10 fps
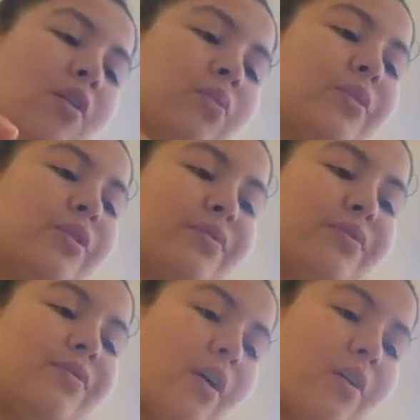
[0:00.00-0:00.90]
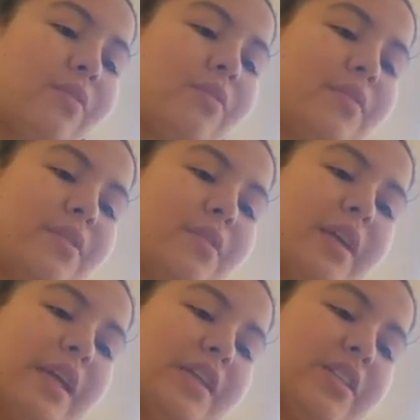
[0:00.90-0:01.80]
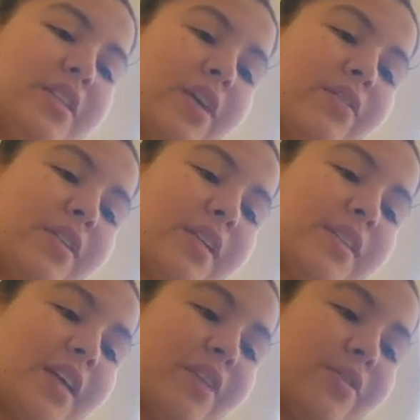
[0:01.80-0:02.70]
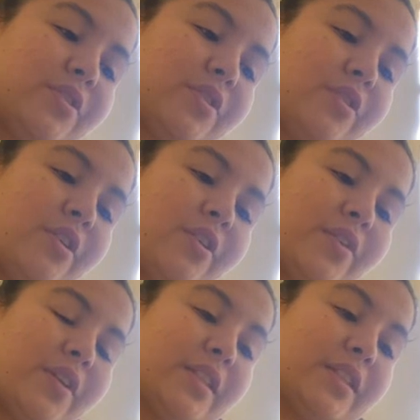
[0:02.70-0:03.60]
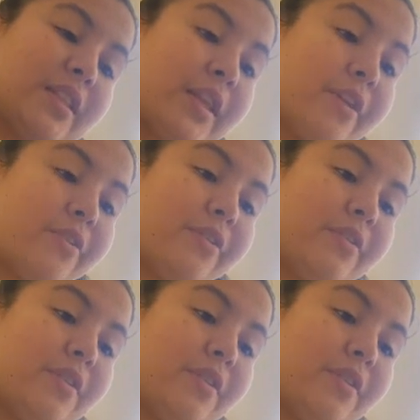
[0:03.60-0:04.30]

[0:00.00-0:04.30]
will fall. Shadow clans have returned under its leader,